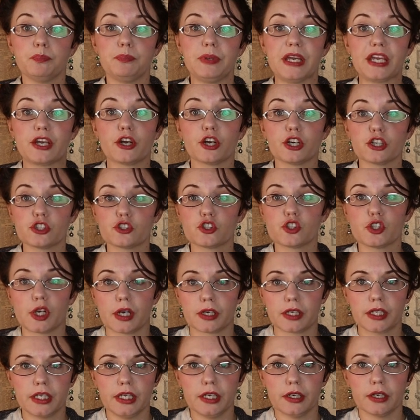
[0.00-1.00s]
bigger,
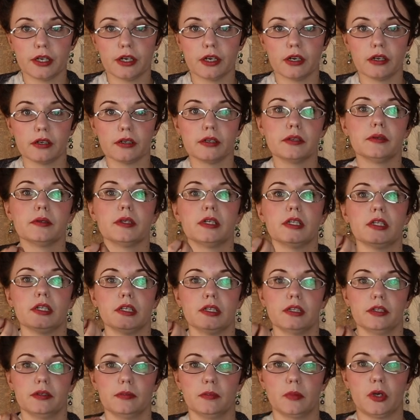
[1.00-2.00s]
chunkier
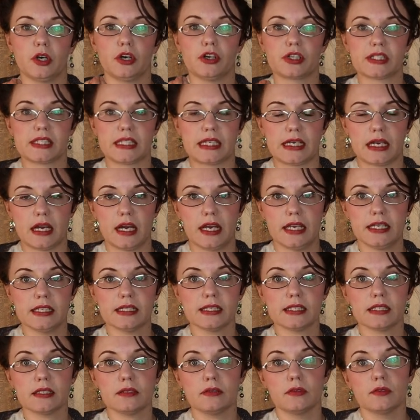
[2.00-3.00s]
hooks and
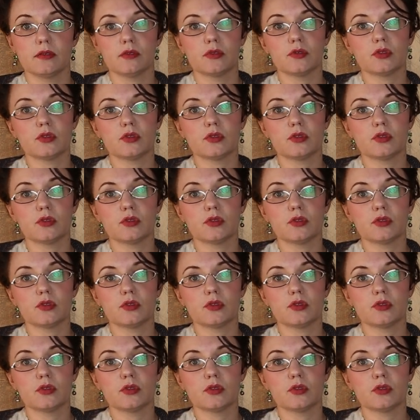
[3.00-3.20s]
eyes,